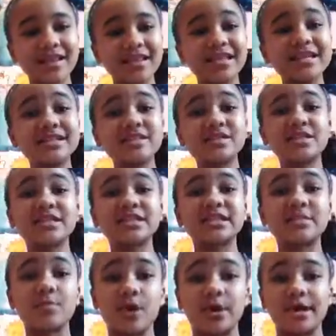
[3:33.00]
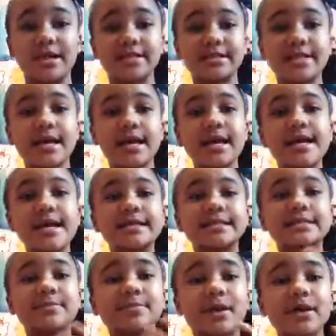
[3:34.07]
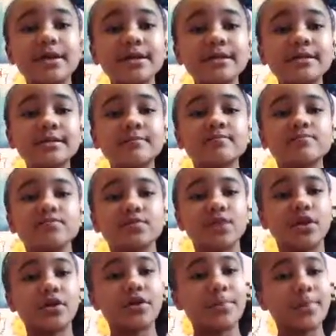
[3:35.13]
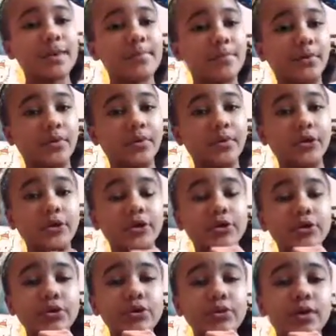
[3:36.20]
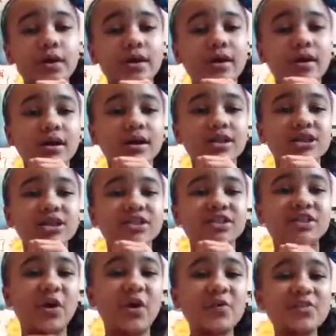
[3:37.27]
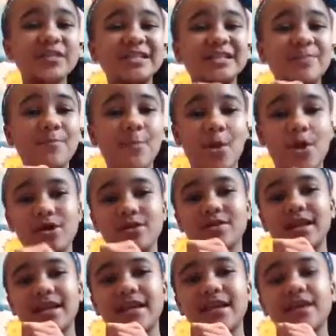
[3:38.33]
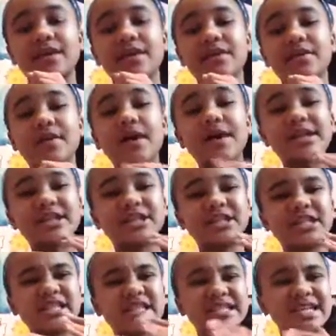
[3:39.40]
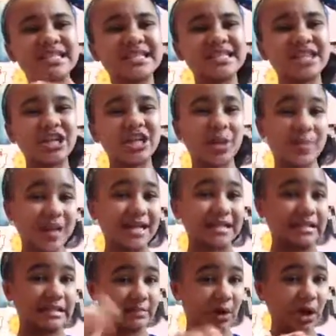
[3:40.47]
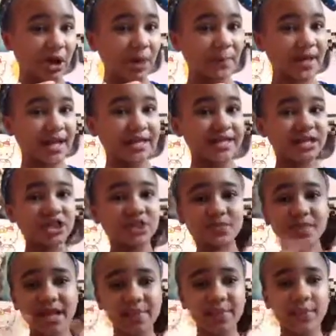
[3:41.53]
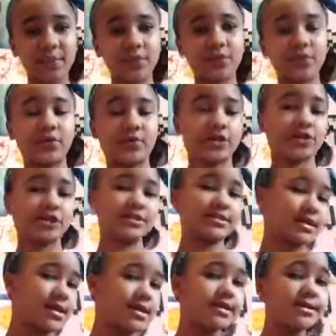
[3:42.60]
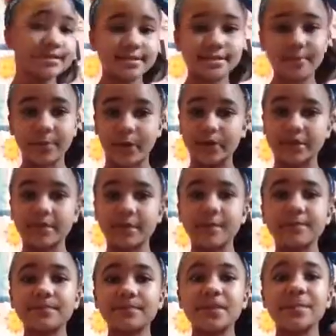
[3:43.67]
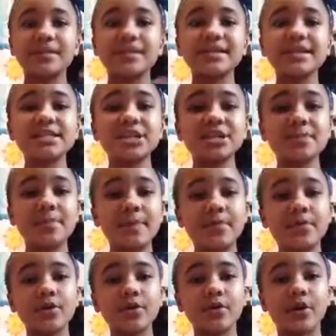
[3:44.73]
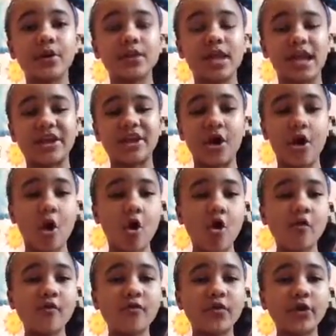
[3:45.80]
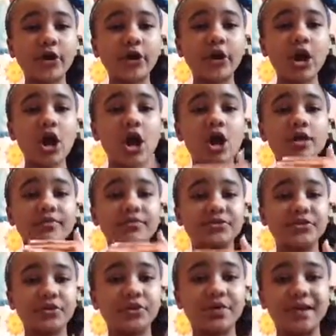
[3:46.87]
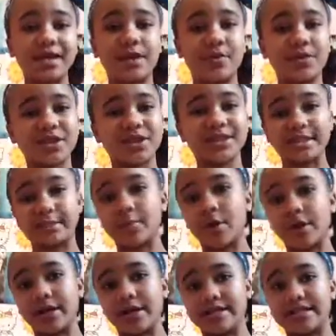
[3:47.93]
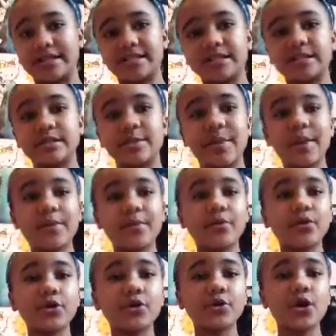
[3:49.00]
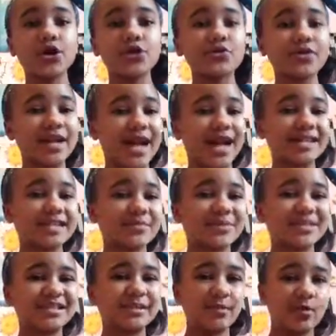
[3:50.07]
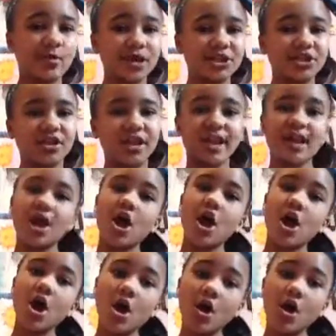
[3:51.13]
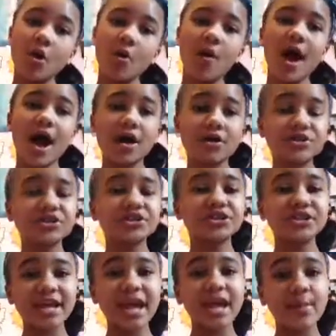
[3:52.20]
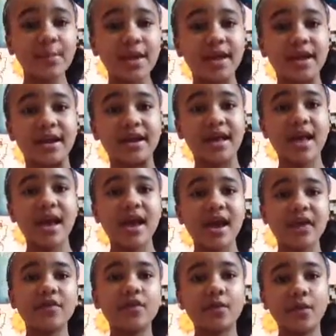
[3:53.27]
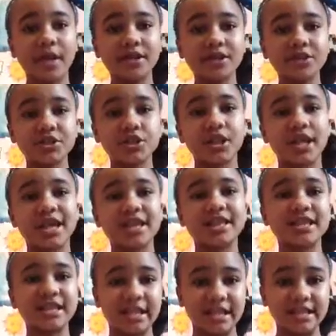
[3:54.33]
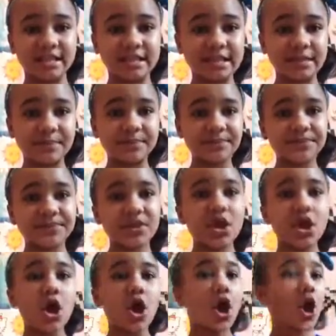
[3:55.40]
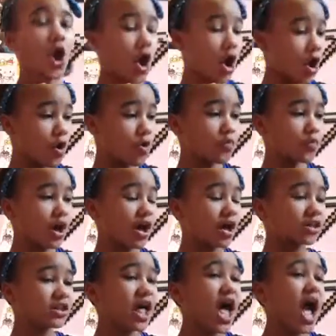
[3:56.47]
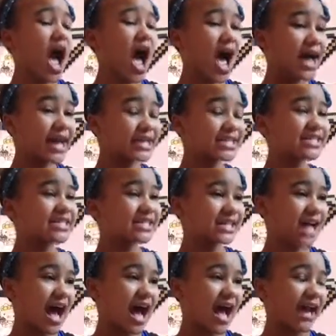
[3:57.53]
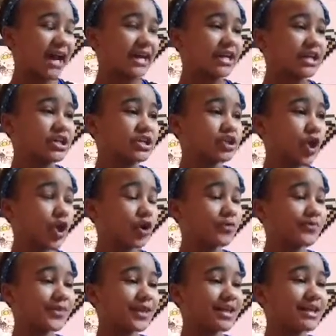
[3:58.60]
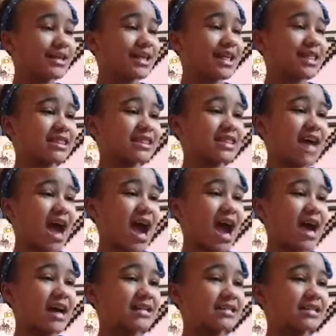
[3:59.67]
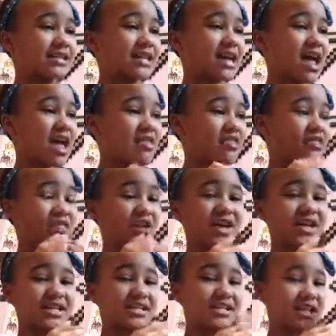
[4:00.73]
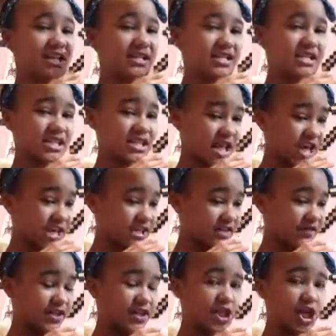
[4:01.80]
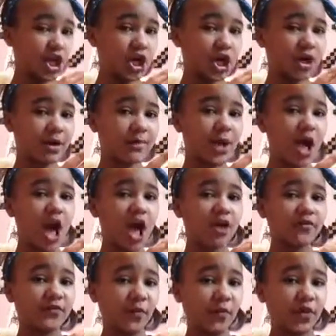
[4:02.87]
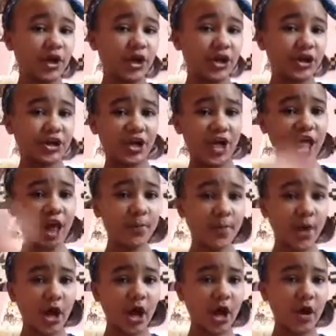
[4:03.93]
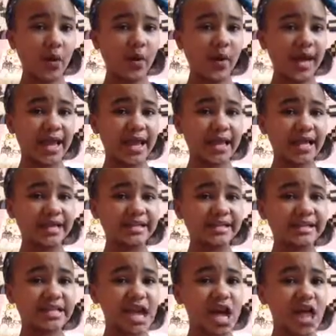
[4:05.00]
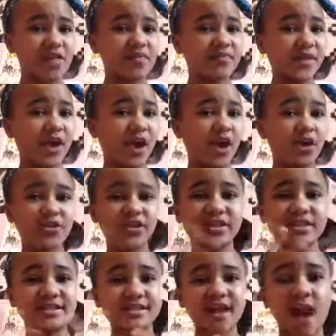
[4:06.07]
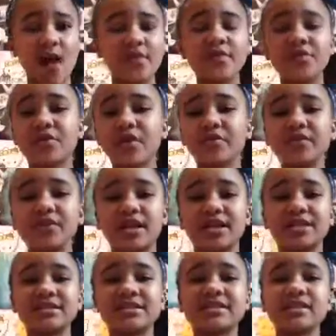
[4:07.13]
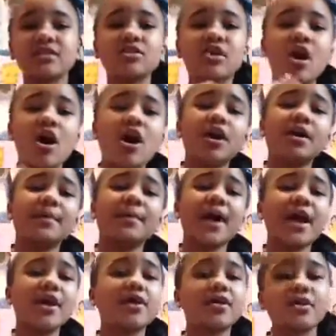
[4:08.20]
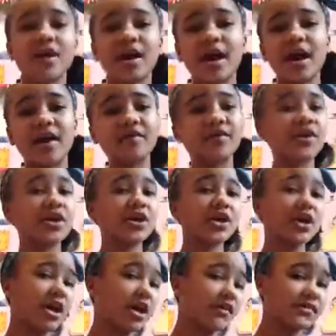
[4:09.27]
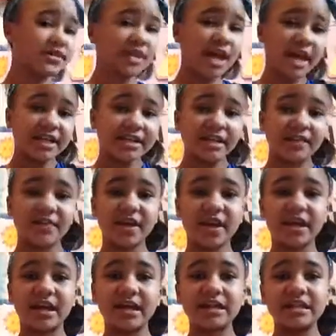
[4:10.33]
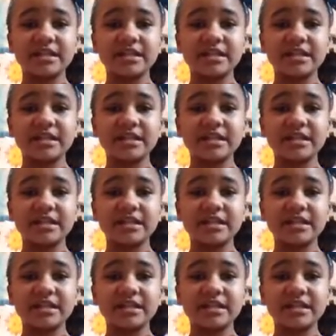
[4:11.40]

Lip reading: These are the smarties. Smarties are the people who are just so smart. Not just necessarily being smart, because there's many people who are just smart. But these are the people who are overdoing it with the smartness. The people who you can ask them a simple question oh, how's your day been? And they'll answer like this. Oh, well, Einstein told me that this is the scientific term for your elbow and all this stuff, and they'll give you this long paragraph of scientific